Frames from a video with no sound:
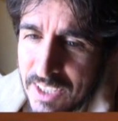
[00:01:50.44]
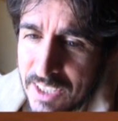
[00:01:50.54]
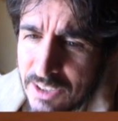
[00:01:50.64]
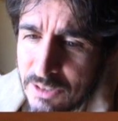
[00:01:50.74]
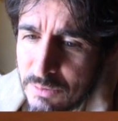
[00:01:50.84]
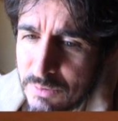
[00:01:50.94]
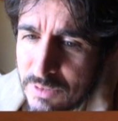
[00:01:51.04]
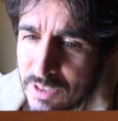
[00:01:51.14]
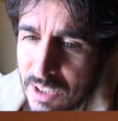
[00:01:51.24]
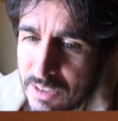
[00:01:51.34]
Eastern,
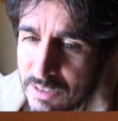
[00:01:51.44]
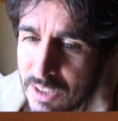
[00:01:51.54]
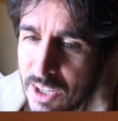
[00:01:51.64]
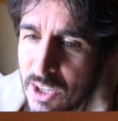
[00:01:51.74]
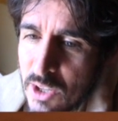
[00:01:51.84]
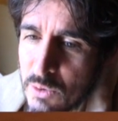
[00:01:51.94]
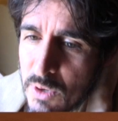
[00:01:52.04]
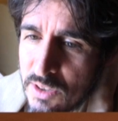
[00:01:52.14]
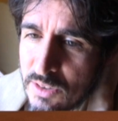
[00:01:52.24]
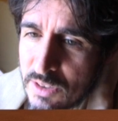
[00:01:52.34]
Southern,
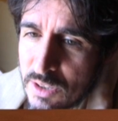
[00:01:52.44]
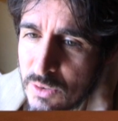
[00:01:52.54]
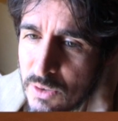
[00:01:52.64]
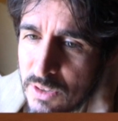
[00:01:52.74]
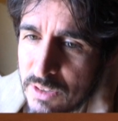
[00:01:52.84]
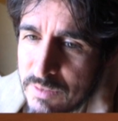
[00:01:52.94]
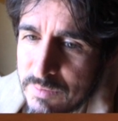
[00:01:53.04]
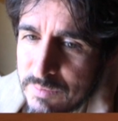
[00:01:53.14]
Western, and Northern.